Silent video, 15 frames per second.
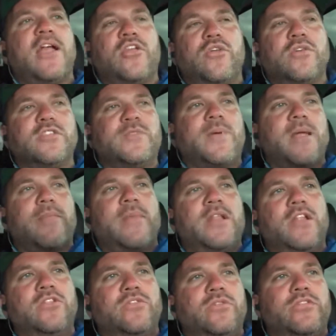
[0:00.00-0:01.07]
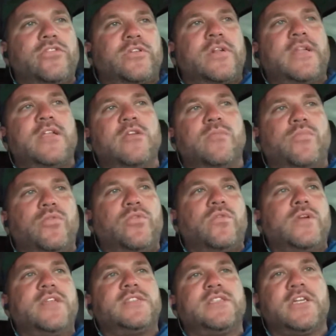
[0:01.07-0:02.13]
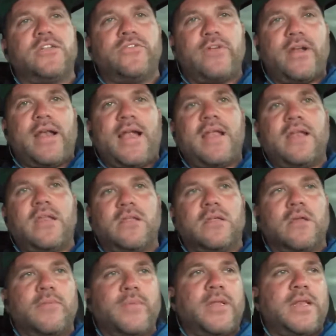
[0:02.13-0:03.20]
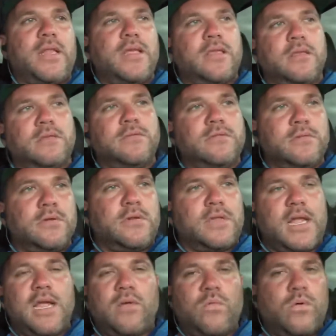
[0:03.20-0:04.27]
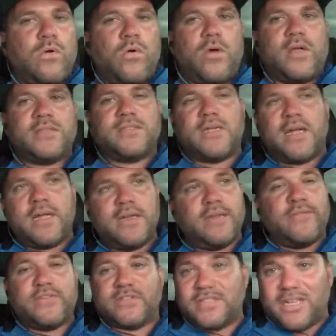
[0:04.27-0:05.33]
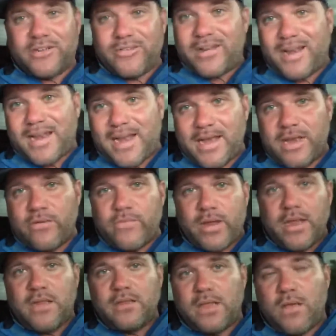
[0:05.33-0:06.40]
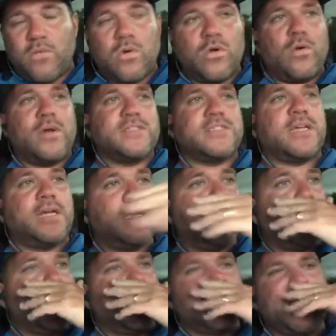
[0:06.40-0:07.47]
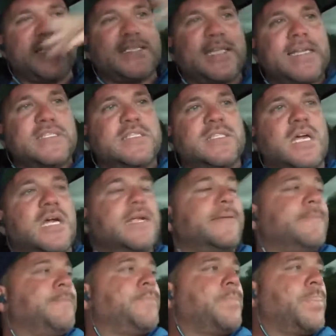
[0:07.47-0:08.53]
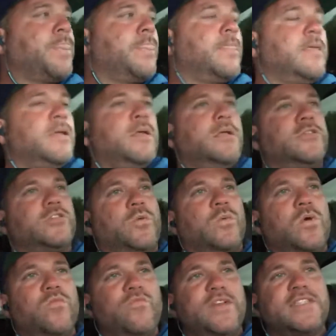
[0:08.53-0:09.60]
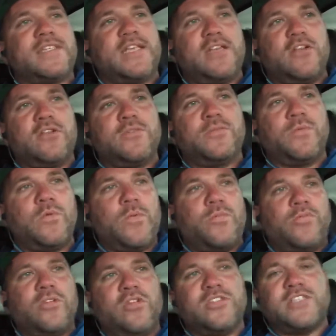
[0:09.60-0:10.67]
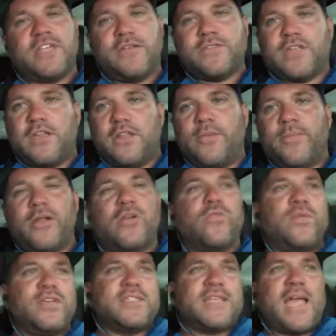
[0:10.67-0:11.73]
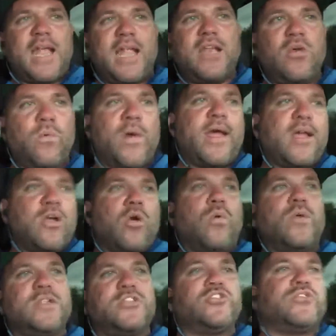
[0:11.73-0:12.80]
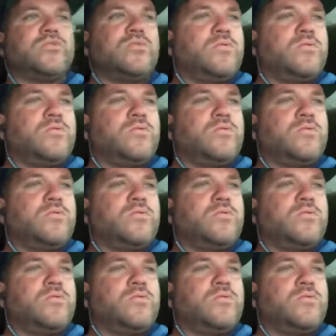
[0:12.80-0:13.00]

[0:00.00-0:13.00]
expect me to clean your pool when it's thundering and lightning? I mean, client won't go outside if it's thundering and lightning, right? They won't go outside. They stay inside. So we're putting ourselves in a little bit of risk anyway, going to,